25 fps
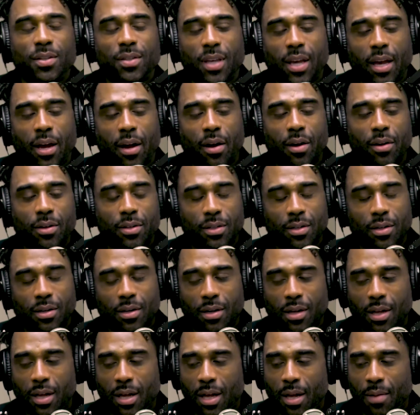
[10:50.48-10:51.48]

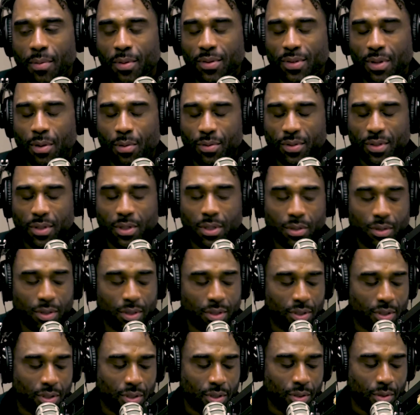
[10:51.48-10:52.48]
character, as I was
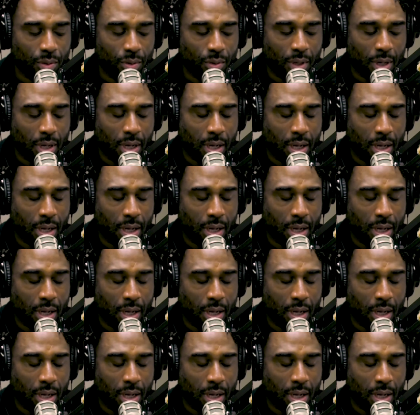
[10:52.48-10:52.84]
alluding to,